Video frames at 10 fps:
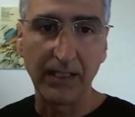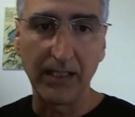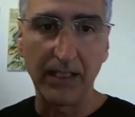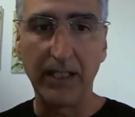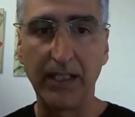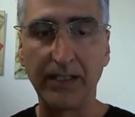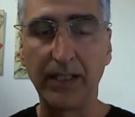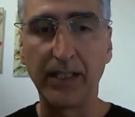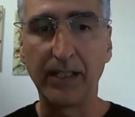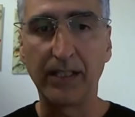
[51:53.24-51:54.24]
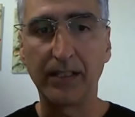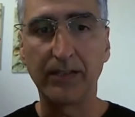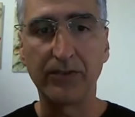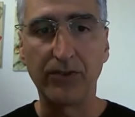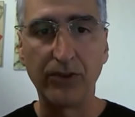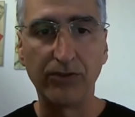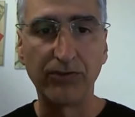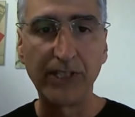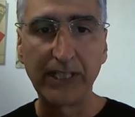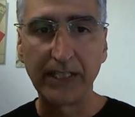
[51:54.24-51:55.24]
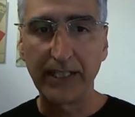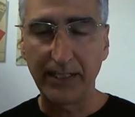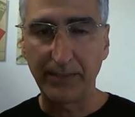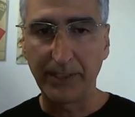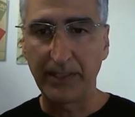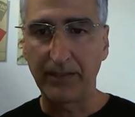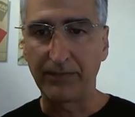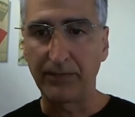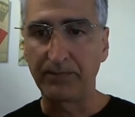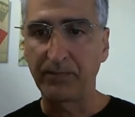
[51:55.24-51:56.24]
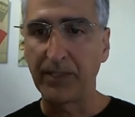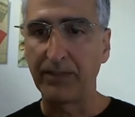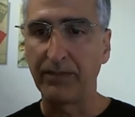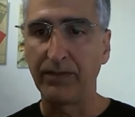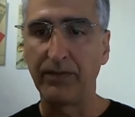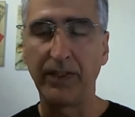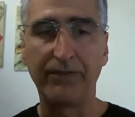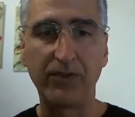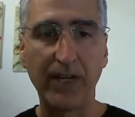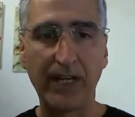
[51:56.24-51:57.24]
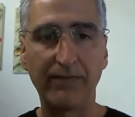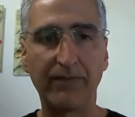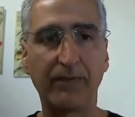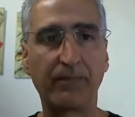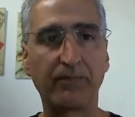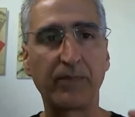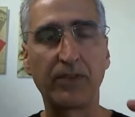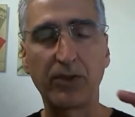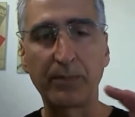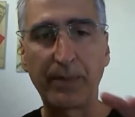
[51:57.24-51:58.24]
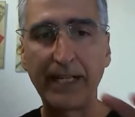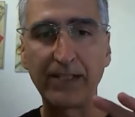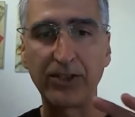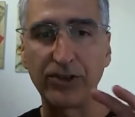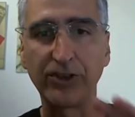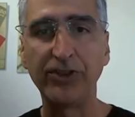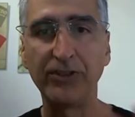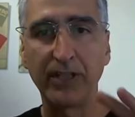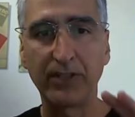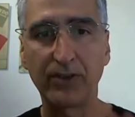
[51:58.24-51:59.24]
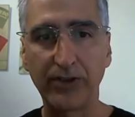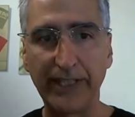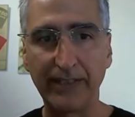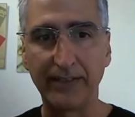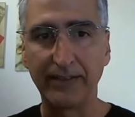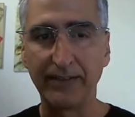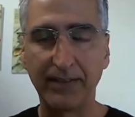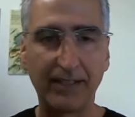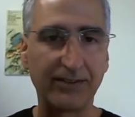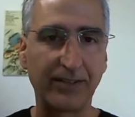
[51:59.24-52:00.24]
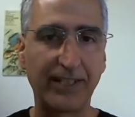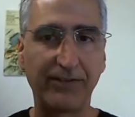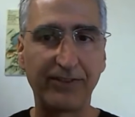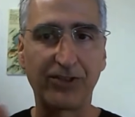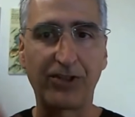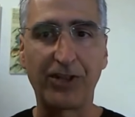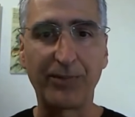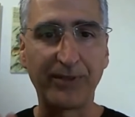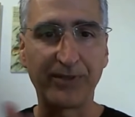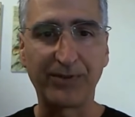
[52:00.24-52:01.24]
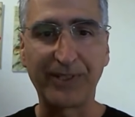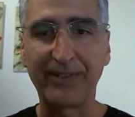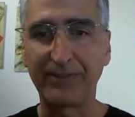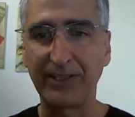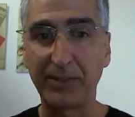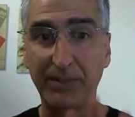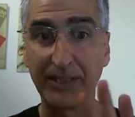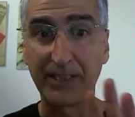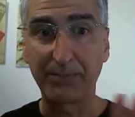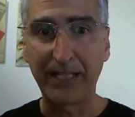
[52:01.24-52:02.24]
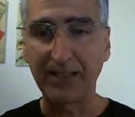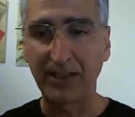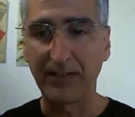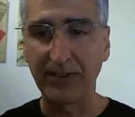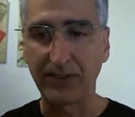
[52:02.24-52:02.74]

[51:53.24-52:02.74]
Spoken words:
and you really need to be careful. If you have, your bike shouldn't creak. I don't care if it's carbon or whatever it is, but especially if it's